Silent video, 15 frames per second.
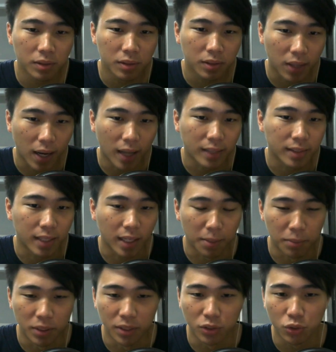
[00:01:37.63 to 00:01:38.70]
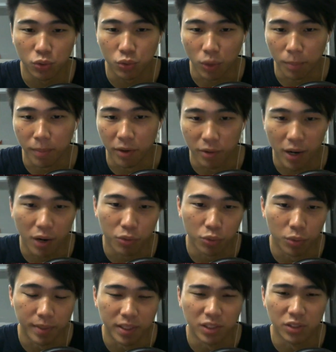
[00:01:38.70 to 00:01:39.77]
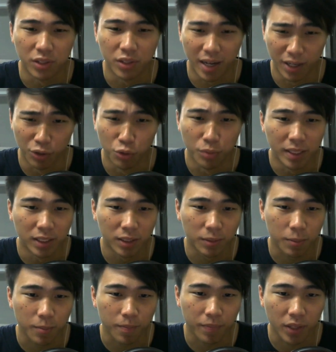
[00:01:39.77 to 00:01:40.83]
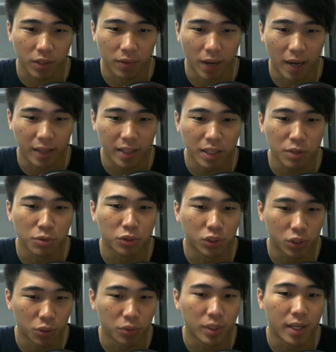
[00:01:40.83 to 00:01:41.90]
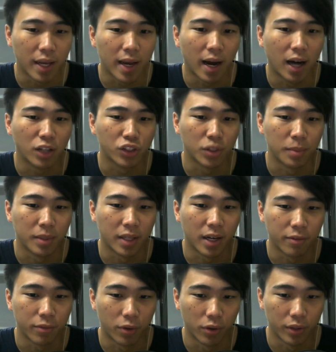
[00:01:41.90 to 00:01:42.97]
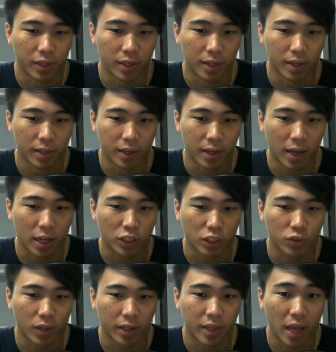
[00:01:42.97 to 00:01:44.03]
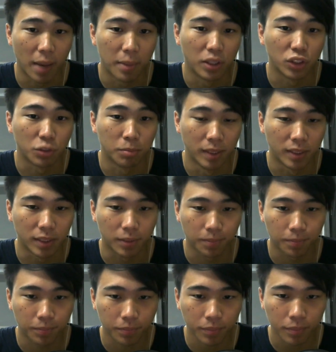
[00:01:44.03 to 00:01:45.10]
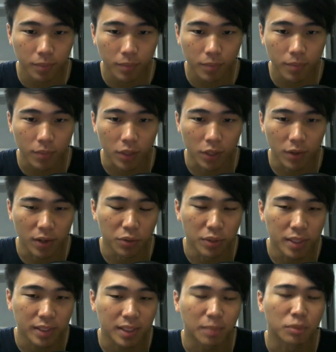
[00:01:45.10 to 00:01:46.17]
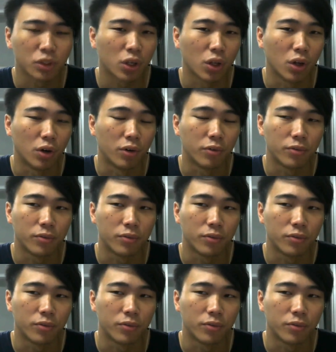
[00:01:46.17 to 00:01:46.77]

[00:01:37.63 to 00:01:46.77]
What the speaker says: cards that can be swapped around will be Anubis. Right, I think you still need AR Gemini for the extra damage burst. Right, you need some sort of